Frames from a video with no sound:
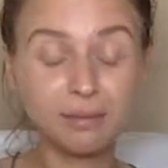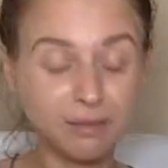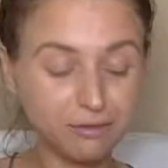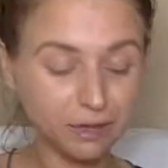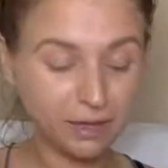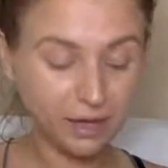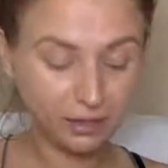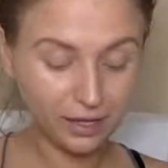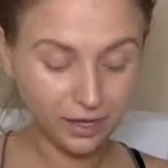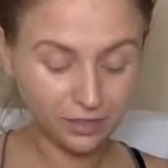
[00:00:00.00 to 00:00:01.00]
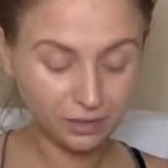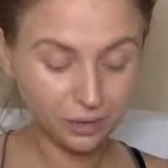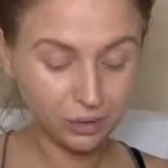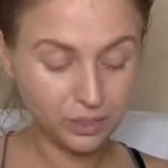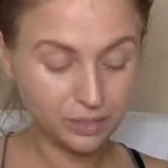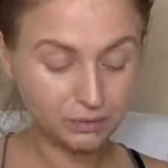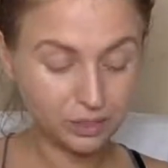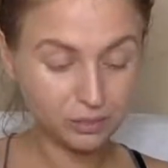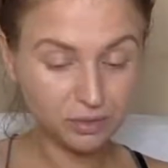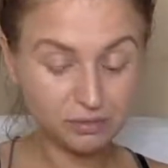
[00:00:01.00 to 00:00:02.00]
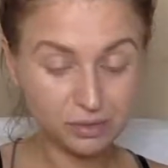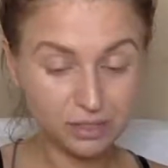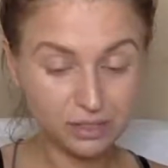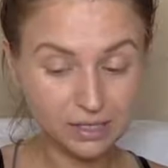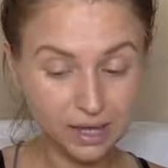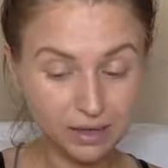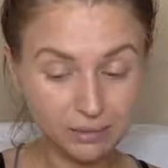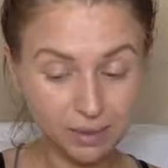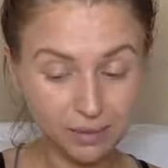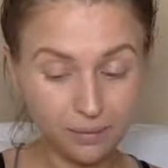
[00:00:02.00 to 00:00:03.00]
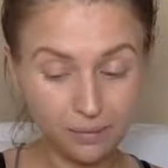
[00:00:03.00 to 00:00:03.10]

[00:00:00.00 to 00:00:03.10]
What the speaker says: My phone, I literally had to always make sure my phone didn't die, but